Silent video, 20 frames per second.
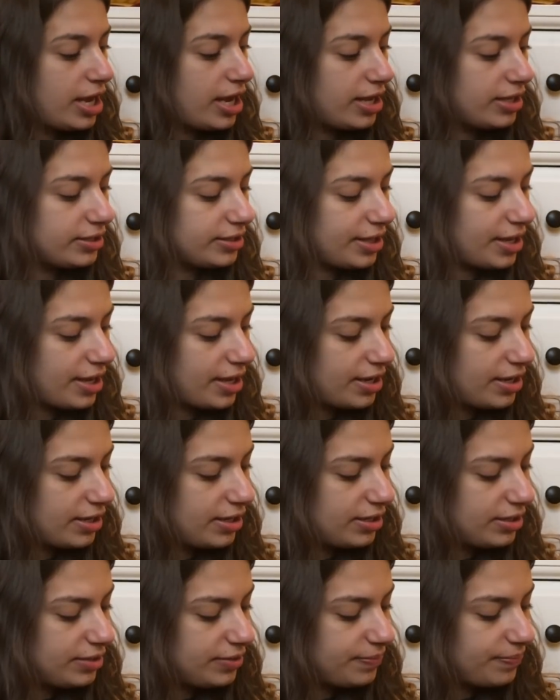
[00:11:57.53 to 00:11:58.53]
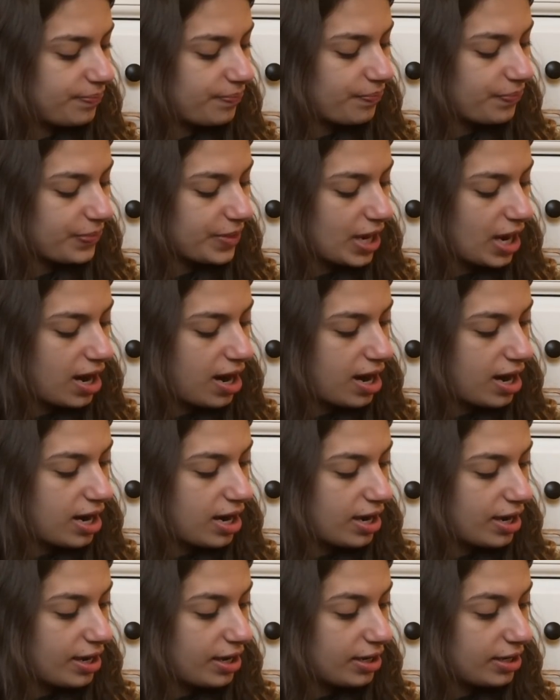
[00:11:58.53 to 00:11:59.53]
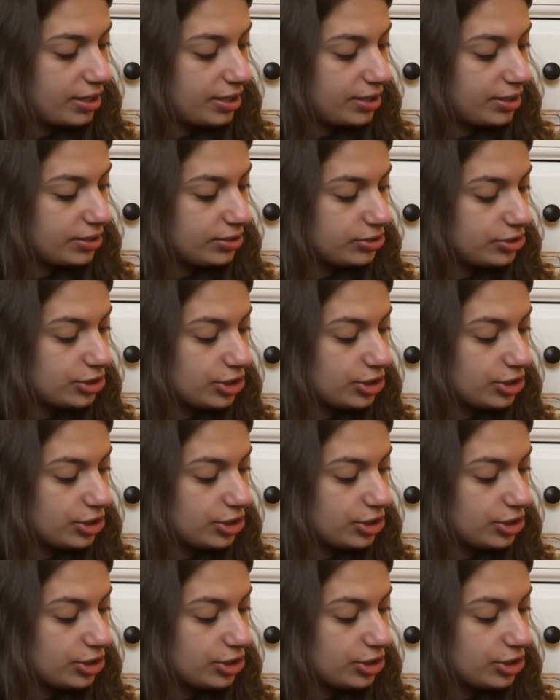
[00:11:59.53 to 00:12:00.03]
and then I